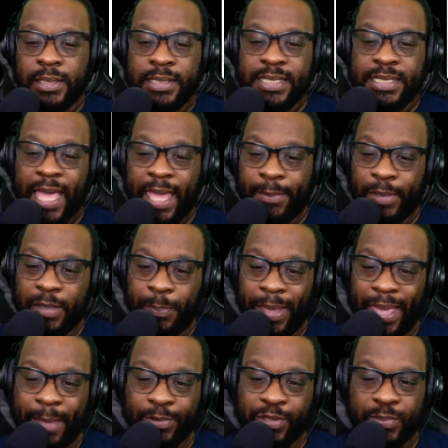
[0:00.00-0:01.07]
Timely
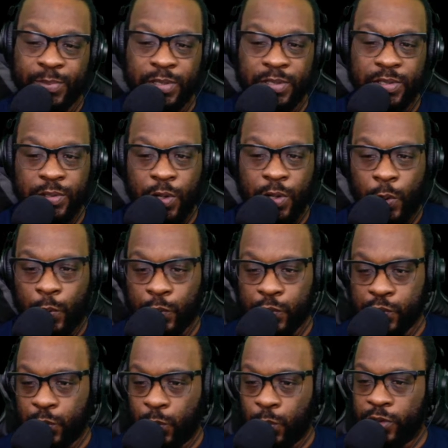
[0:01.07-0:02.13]
pap smears are
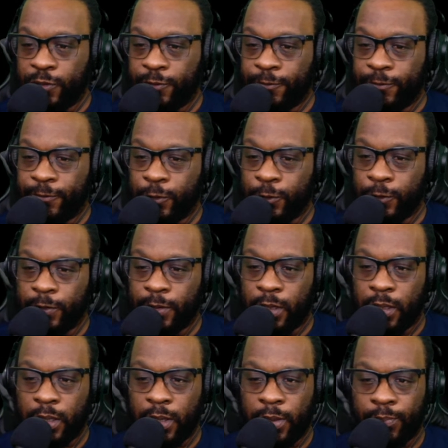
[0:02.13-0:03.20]
also wonderful
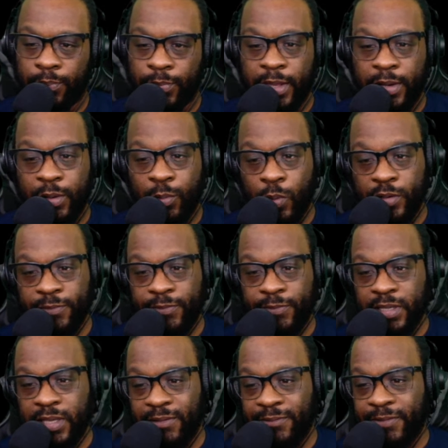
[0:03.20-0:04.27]
and
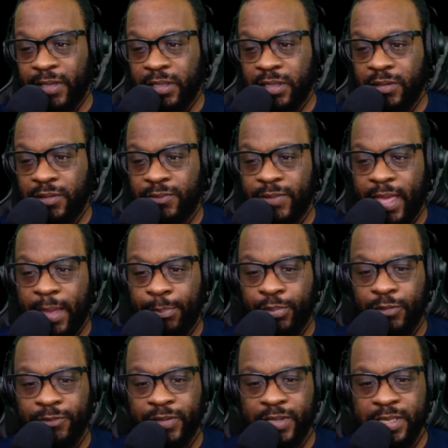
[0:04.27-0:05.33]
wonderfully effective at
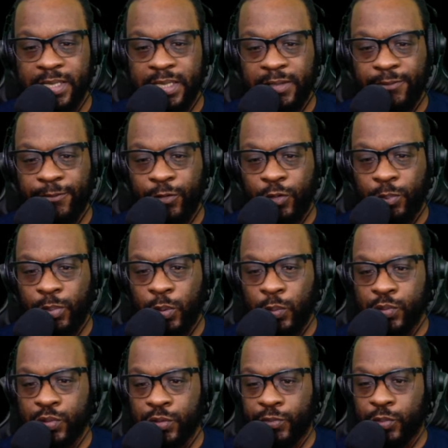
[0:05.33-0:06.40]
preventing full-blown
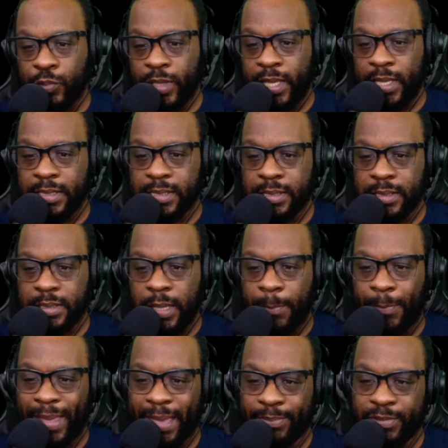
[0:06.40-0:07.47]
cervical cancer. A
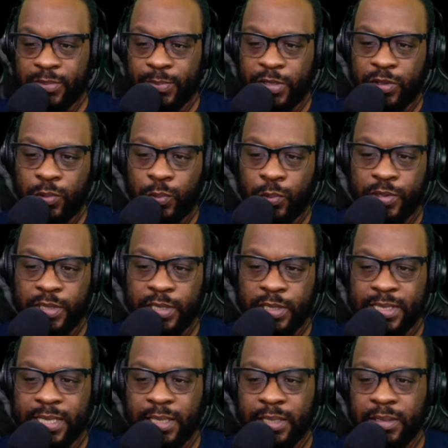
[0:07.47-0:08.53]
pap smear would
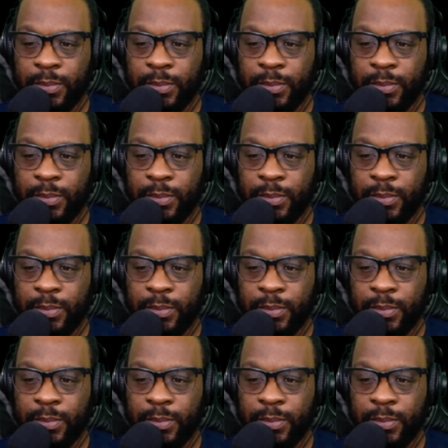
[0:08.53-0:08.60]
detect